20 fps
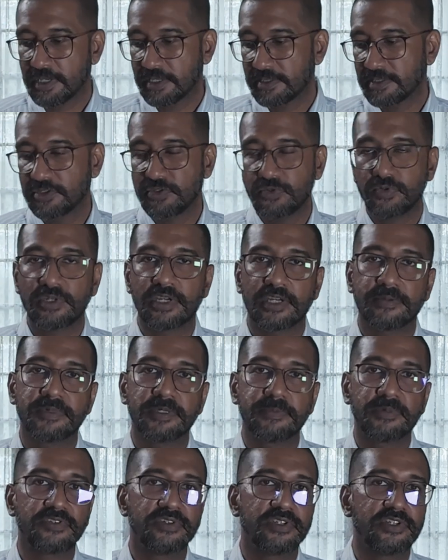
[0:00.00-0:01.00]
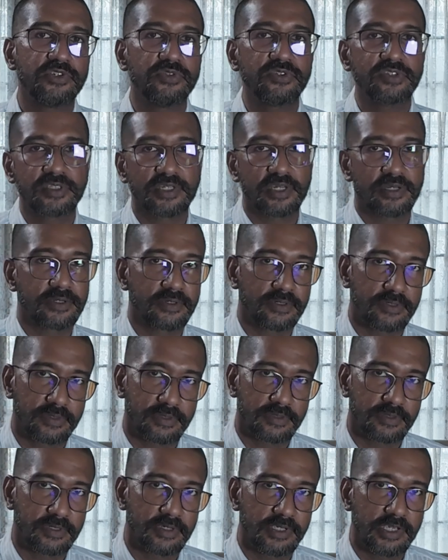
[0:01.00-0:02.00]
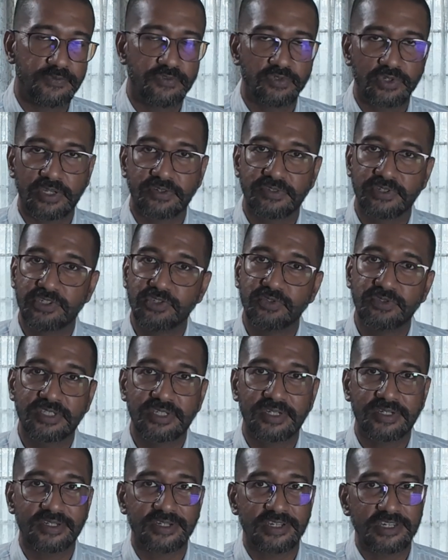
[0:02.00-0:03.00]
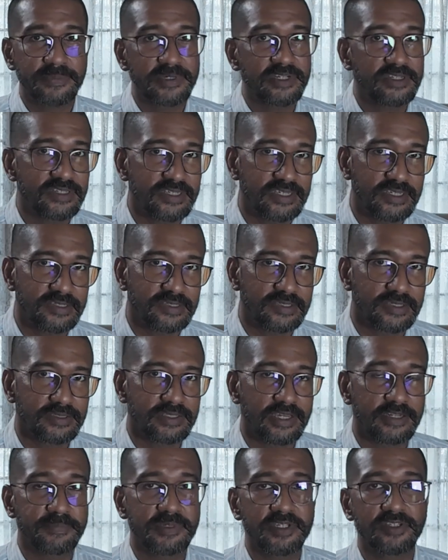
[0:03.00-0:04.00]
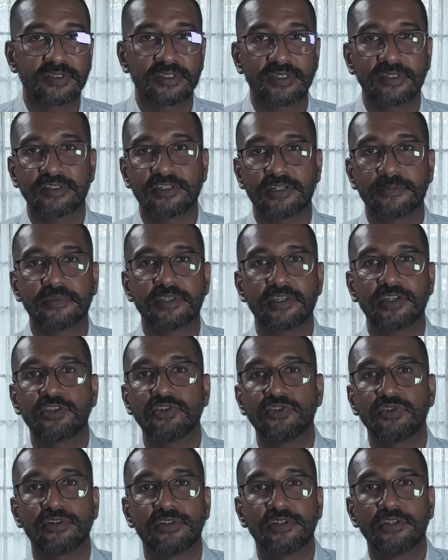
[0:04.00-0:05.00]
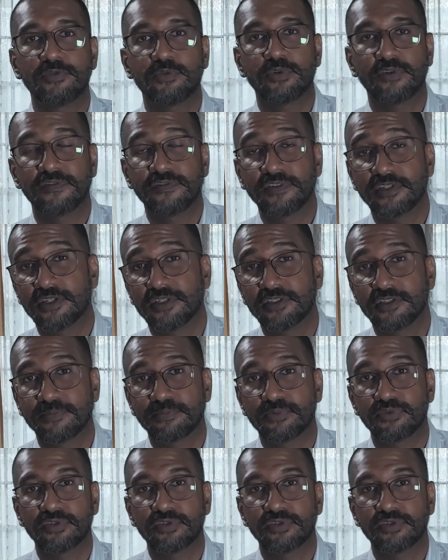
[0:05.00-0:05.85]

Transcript: and then you can maybe reduce that If you can reduce the time it takes, that means there's something in your lead qualification